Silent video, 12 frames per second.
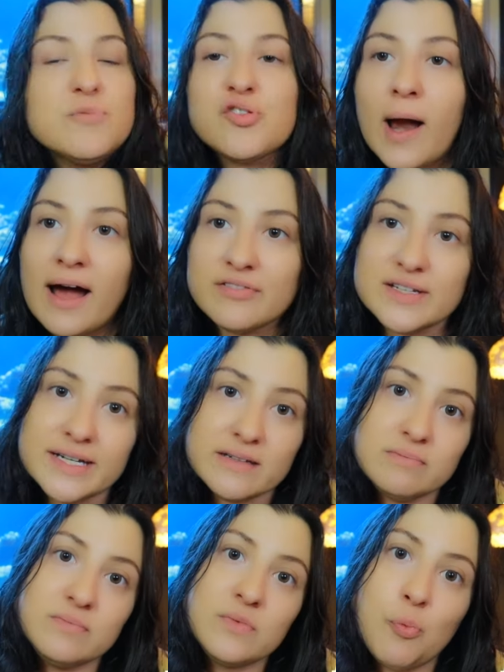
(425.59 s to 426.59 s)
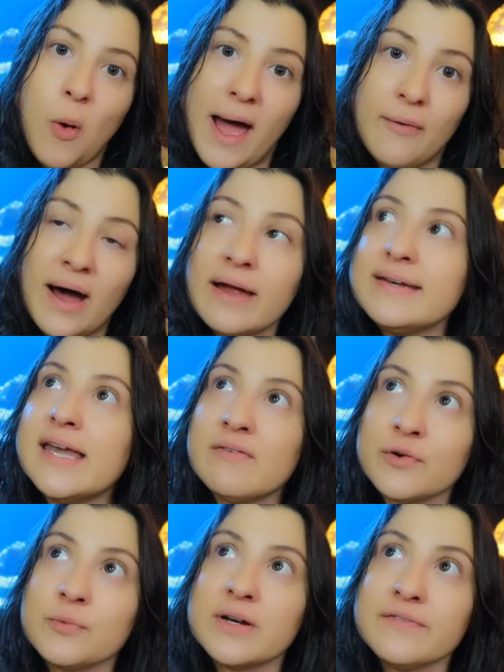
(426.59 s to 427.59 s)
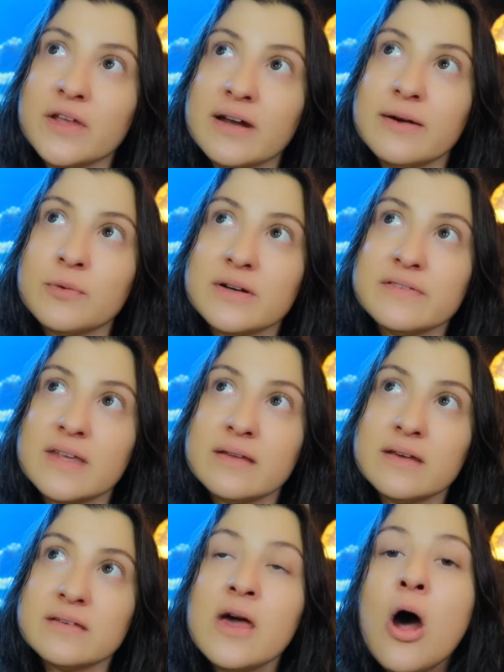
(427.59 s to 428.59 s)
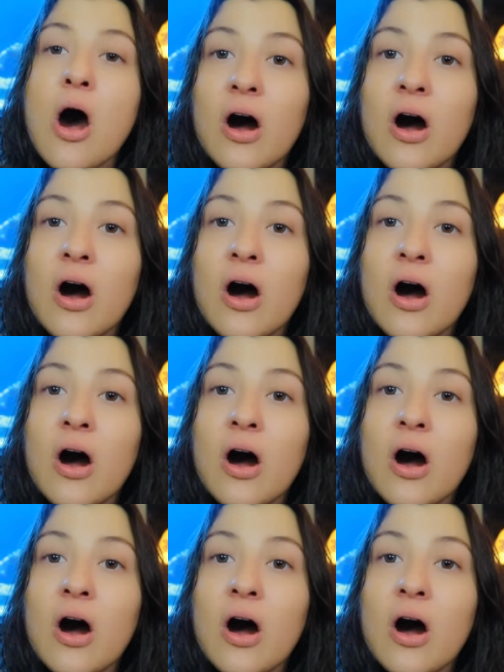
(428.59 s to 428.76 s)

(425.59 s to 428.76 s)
traveling. Wow, I never would have thought I would have said this.